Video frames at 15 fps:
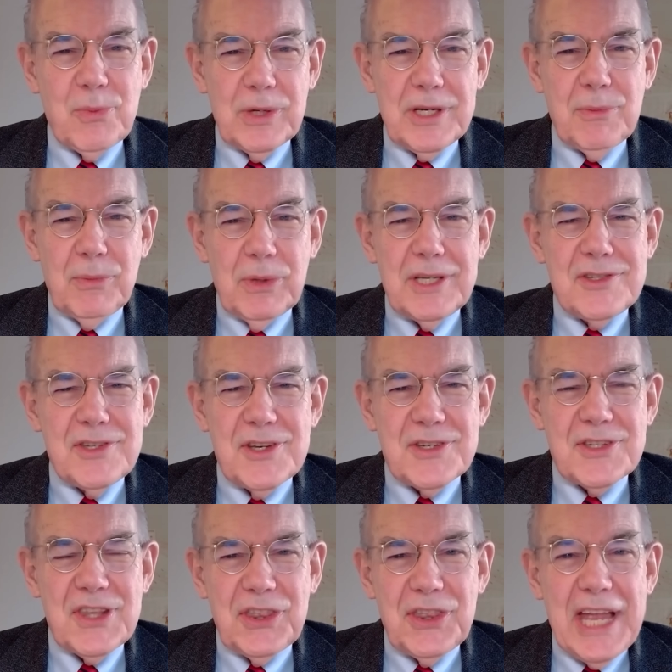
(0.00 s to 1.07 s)
What does
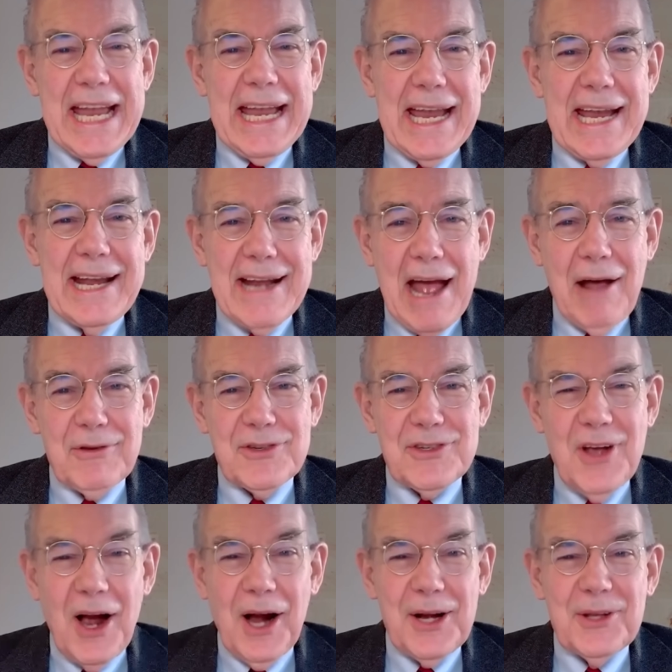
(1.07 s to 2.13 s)
this thinking
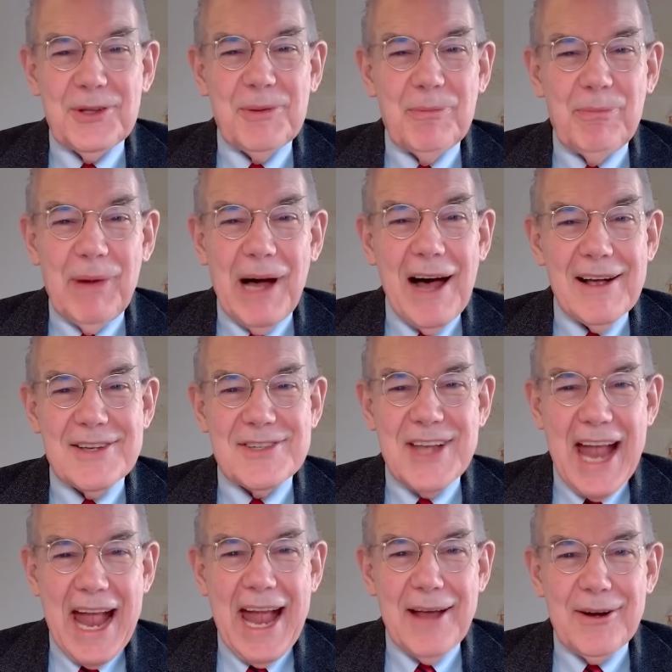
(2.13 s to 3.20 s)
outside of the
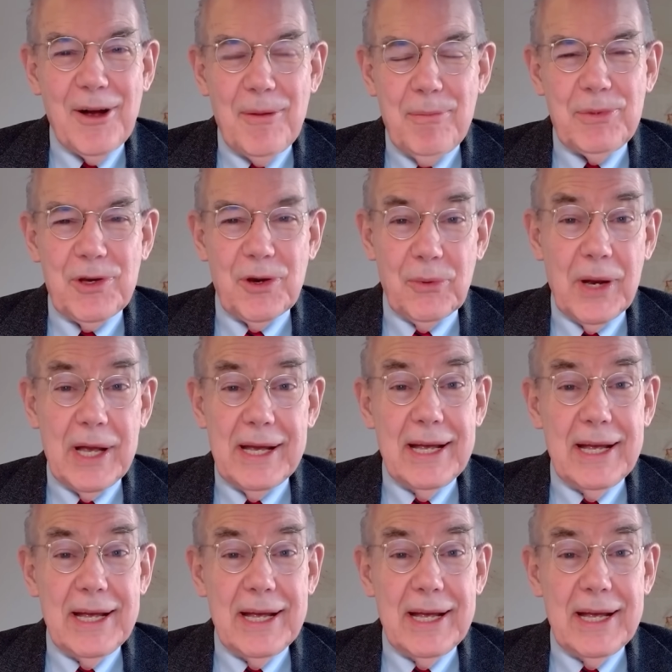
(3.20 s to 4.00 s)
box add up to?